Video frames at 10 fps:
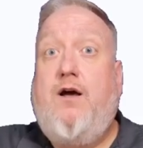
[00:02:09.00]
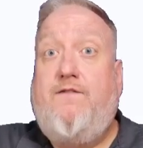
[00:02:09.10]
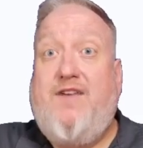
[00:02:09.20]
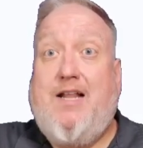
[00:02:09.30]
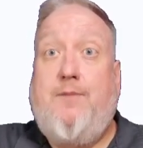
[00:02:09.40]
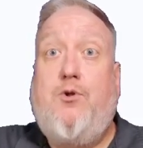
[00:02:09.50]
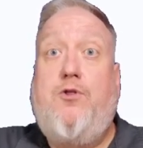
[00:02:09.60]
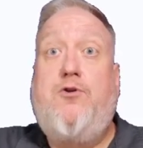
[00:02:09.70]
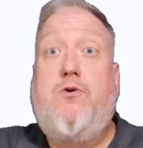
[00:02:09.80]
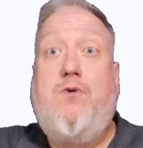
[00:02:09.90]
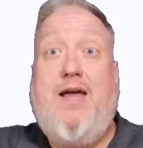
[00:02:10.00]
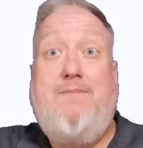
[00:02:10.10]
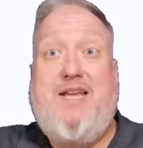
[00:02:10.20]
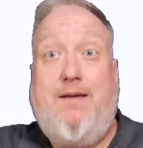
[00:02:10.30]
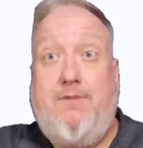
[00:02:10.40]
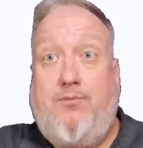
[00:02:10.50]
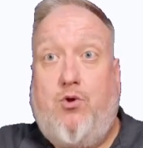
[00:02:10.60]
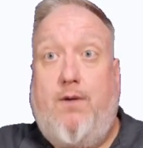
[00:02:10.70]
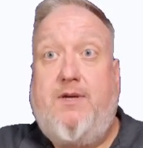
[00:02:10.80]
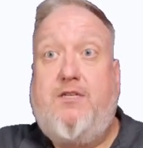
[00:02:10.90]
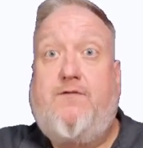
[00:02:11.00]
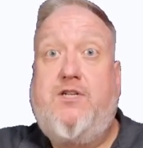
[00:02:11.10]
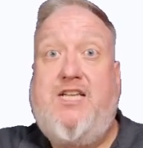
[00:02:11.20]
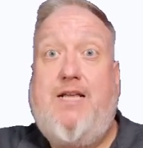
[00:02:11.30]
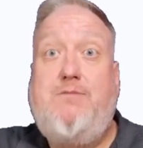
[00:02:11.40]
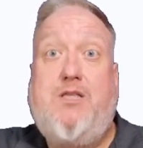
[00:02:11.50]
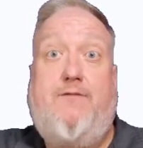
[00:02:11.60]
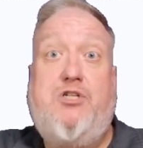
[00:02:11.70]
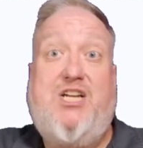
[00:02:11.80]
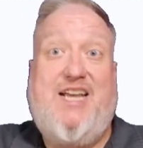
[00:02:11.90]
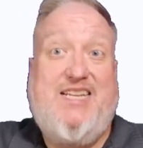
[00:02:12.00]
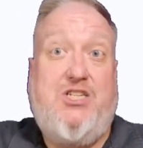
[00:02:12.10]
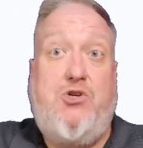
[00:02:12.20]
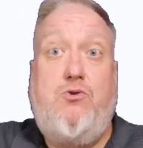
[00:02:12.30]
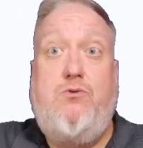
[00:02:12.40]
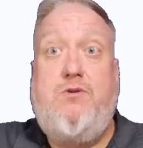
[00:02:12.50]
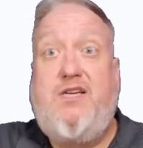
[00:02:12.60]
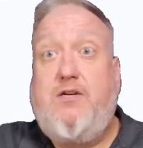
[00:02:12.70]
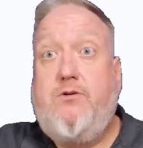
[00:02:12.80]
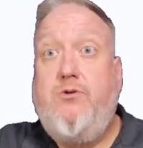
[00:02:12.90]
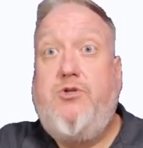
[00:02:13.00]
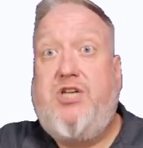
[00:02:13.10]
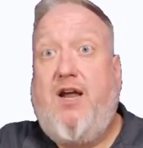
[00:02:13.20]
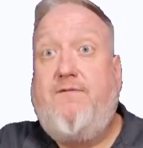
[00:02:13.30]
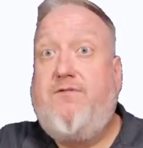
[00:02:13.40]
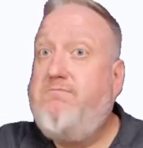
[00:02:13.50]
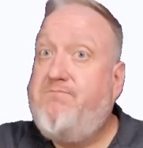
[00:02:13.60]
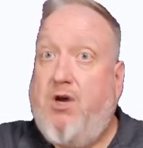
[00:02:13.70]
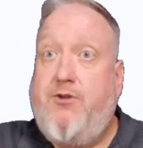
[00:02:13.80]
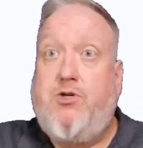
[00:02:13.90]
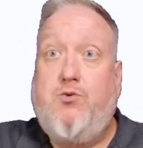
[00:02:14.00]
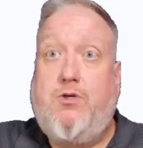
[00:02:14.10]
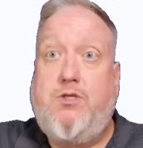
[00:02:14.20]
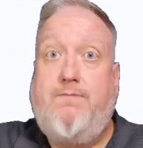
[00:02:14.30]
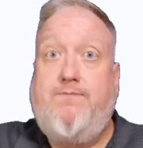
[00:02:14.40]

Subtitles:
available through MDM deployments for teams leveraging Intune, Eru, Jamf, and other tools.